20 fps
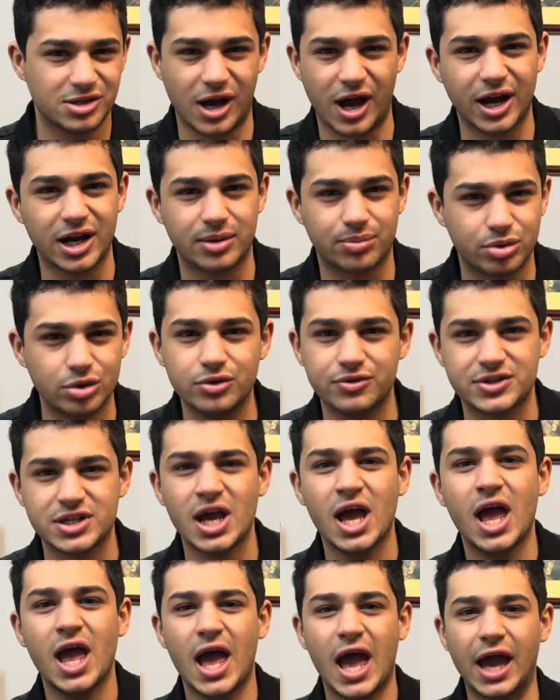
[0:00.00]
to higher proofs,
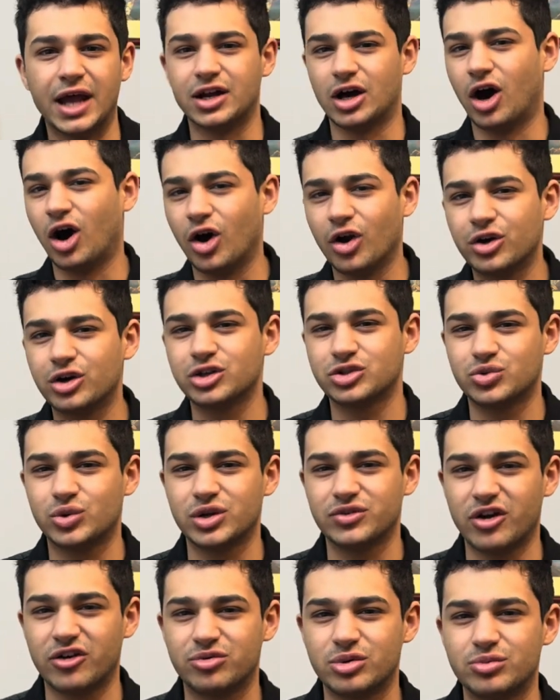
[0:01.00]
and
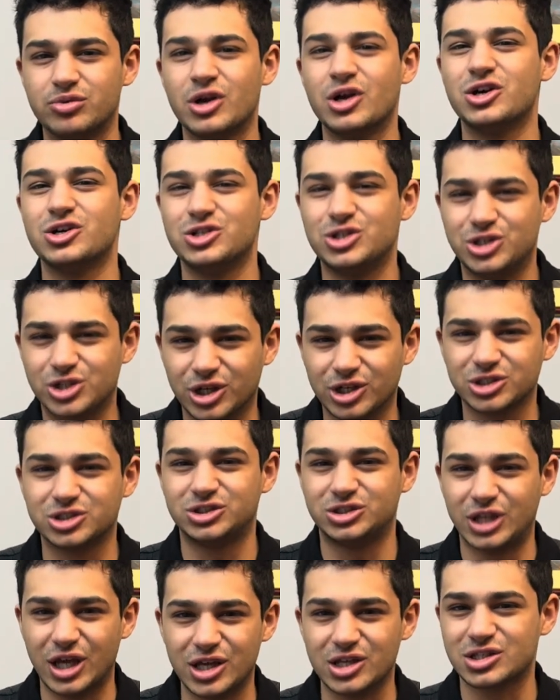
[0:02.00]
125 proof
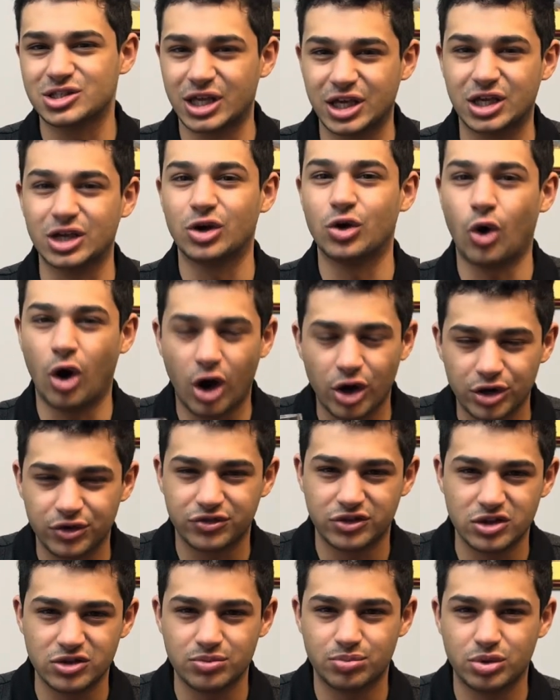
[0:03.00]
just tastes like
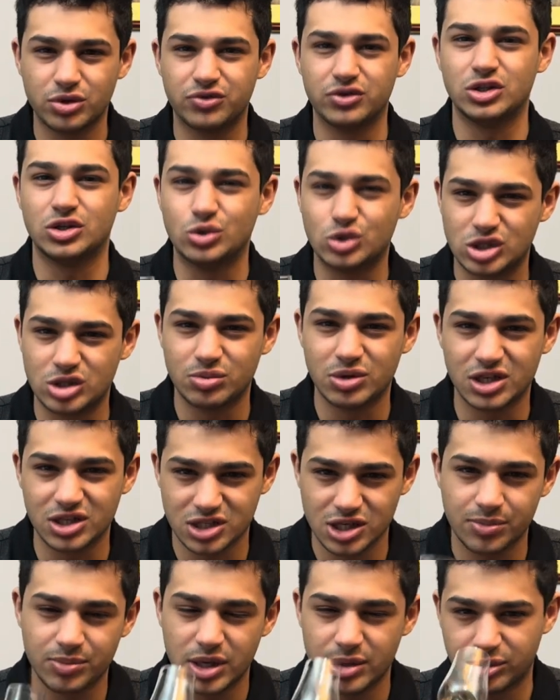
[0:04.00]
115 proof used to be to
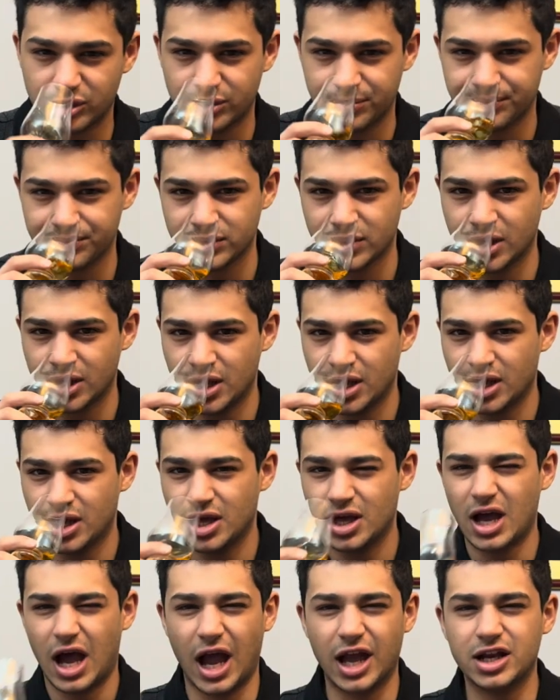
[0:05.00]
some people.
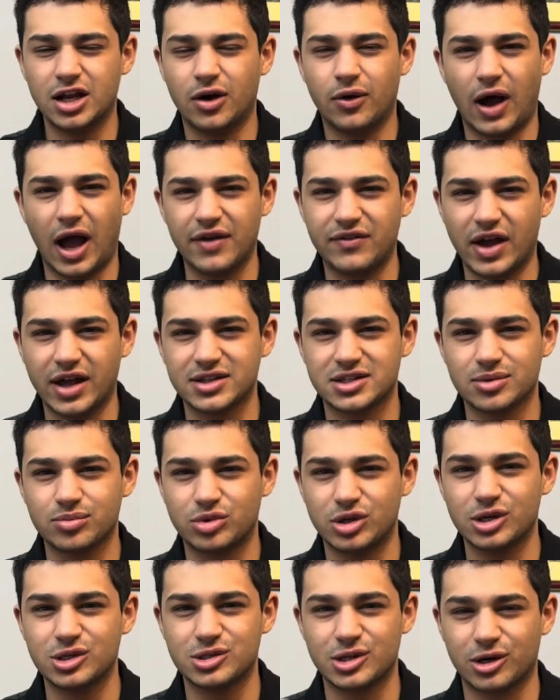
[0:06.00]
I know I've had some
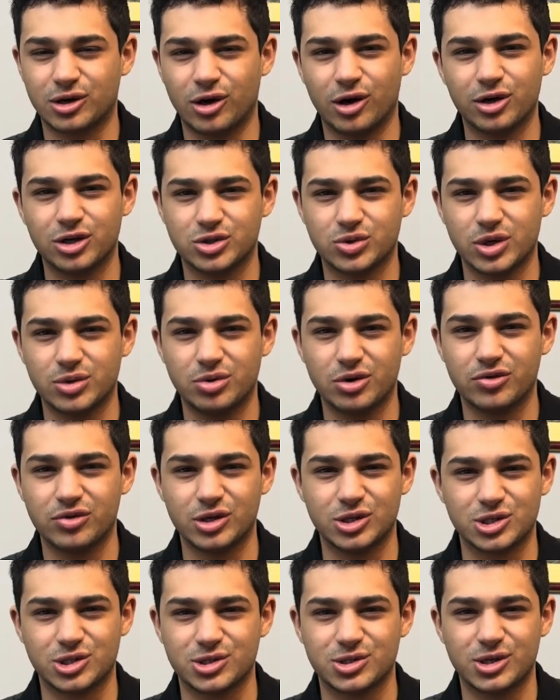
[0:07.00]
things that are 120 proof that
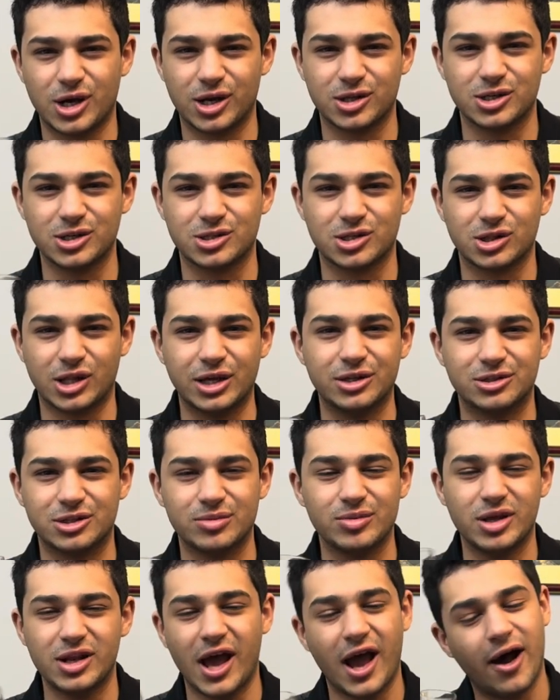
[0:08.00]
just kind of taste light to
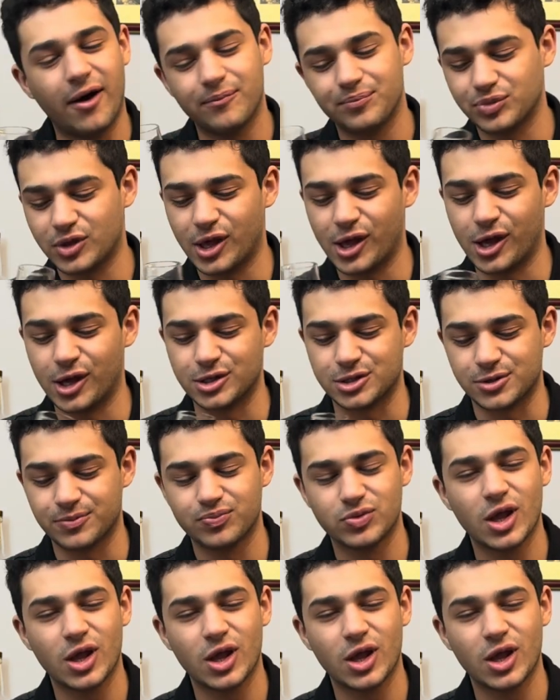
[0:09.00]
me now, and